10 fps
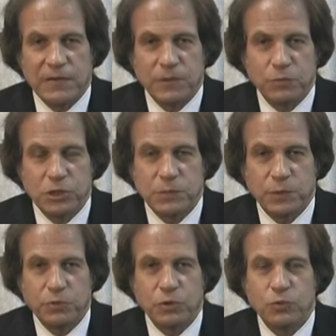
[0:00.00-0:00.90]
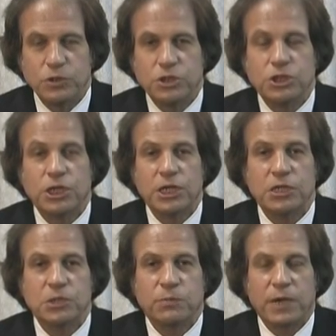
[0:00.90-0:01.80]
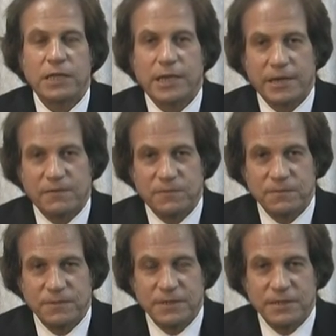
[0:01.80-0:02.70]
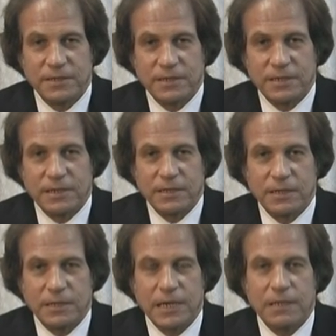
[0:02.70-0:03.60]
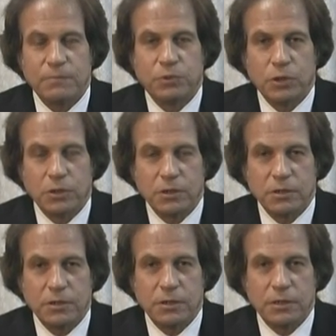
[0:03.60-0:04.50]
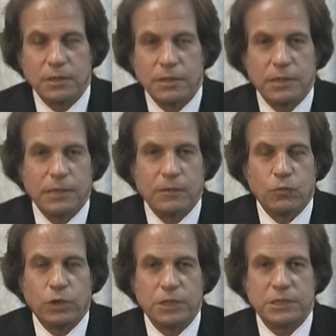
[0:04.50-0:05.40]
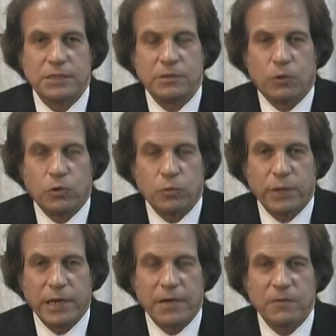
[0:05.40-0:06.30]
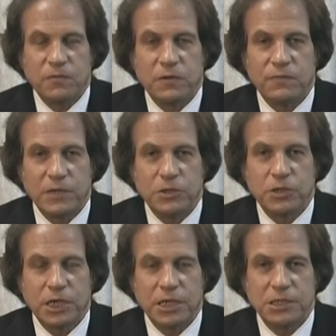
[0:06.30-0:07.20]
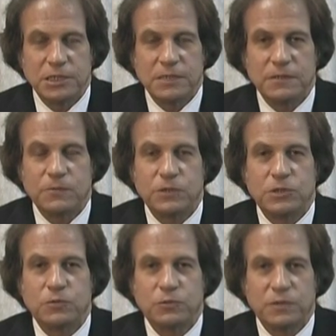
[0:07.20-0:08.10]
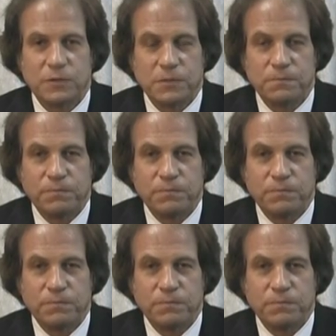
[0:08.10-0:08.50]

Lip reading: I picked up a book which changed my life. That book was the autobiography of Edgar Cayce, There Is a River.